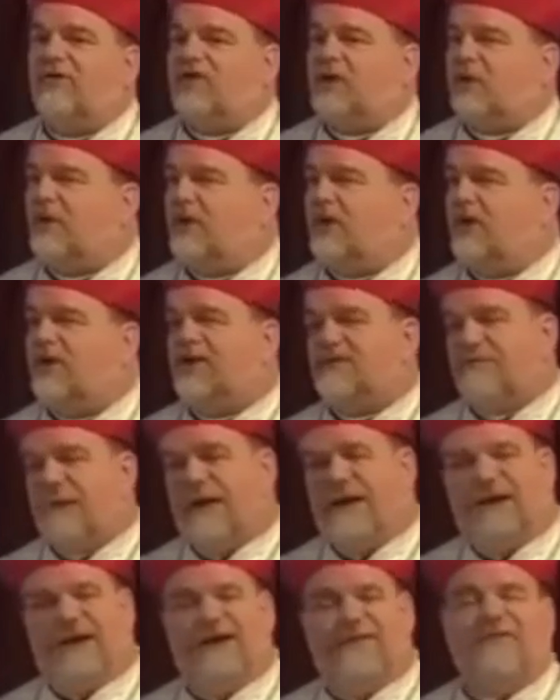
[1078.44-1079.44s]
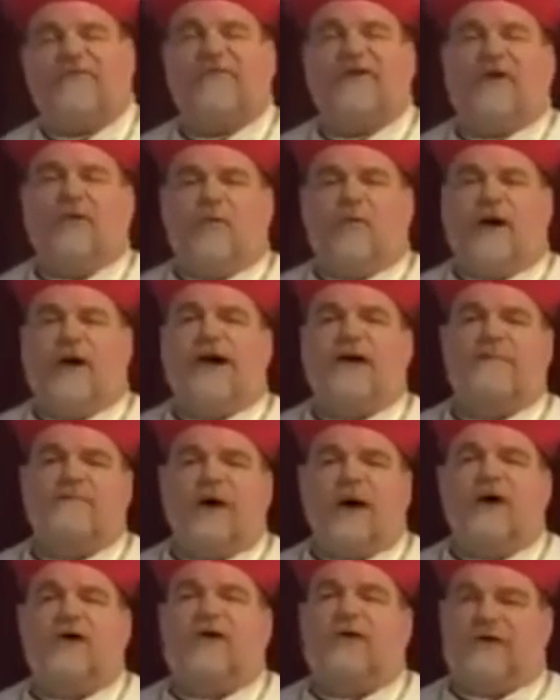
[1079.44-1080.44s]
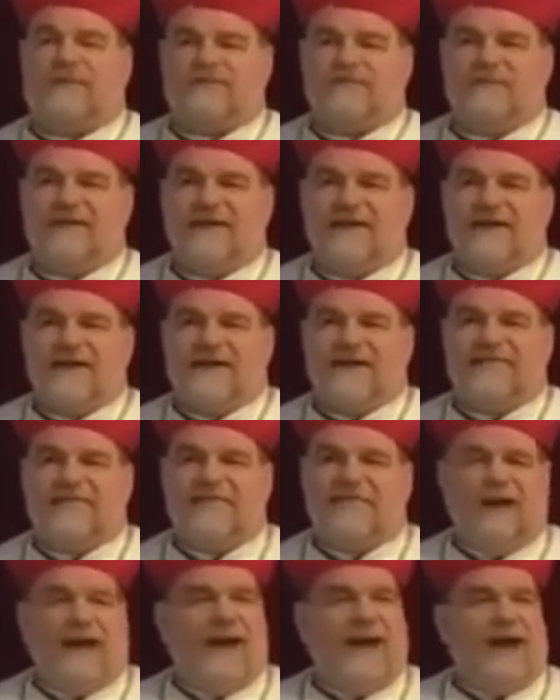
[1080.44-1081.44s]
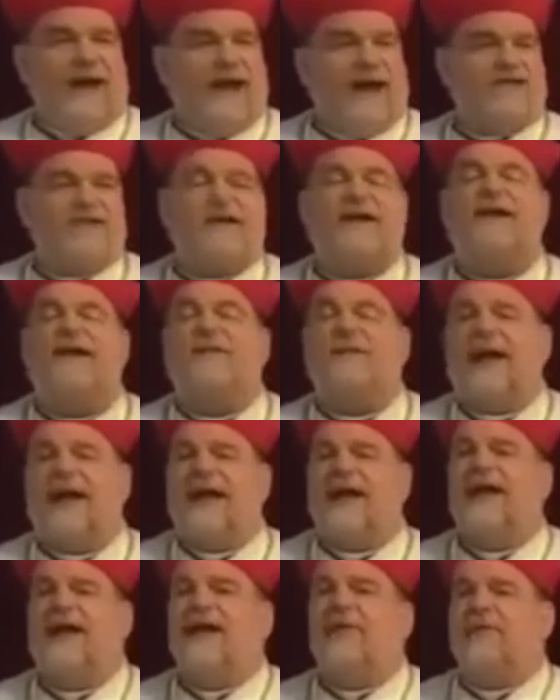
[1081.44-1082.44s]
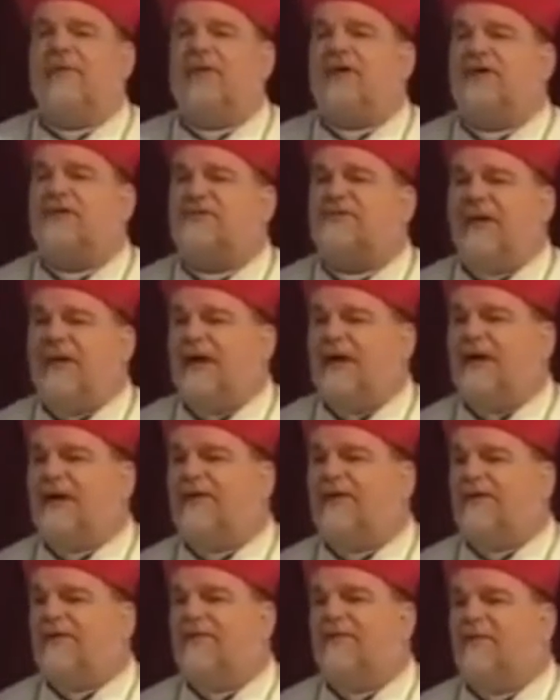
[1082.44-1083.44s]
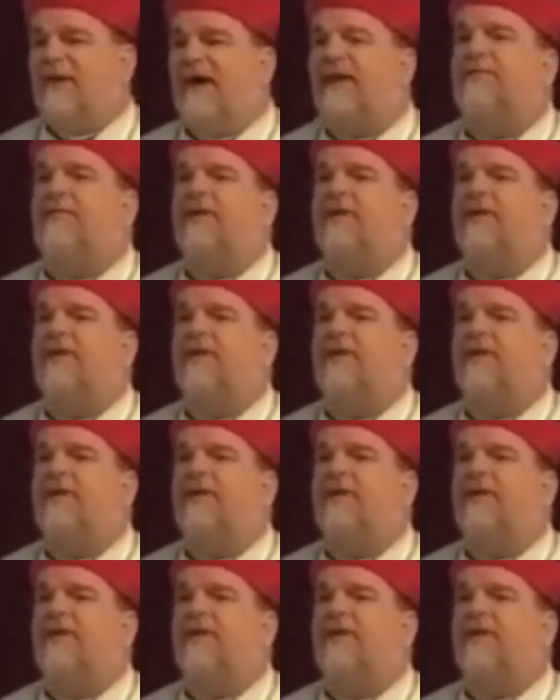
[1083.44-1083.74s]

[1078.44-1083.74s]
she will experience a white martyrdom. If a man acts like a man, he will experience white